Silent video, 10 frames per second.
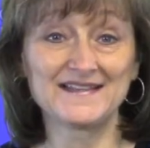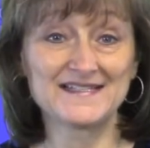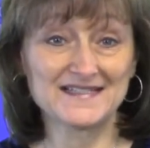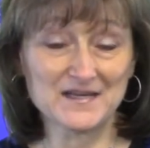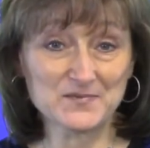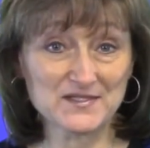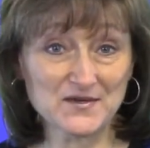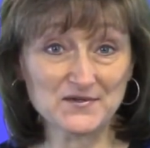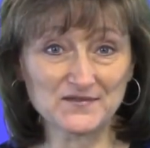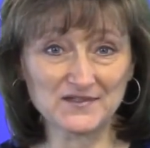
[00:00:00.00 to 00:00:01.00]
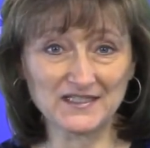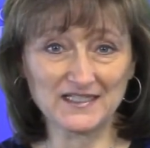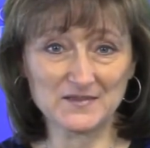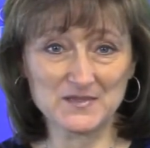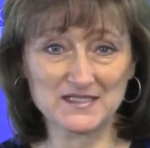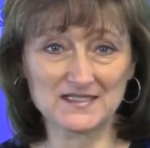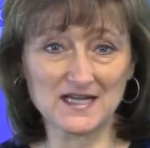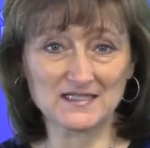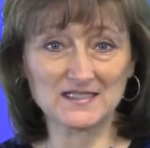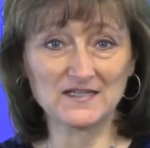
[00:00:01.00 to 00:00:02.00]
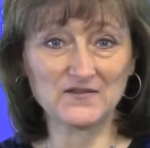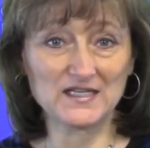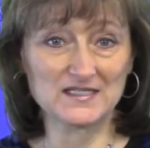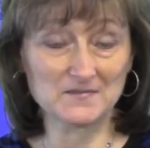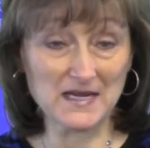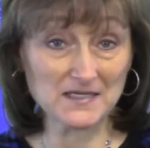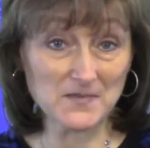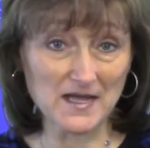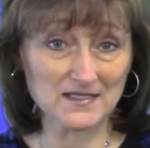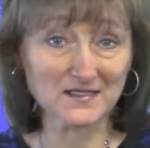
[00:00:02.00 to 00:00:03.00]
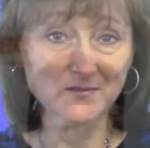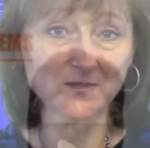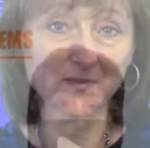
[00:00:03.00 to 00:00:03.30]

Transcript: This episode of CleaningBiz.TV is made possible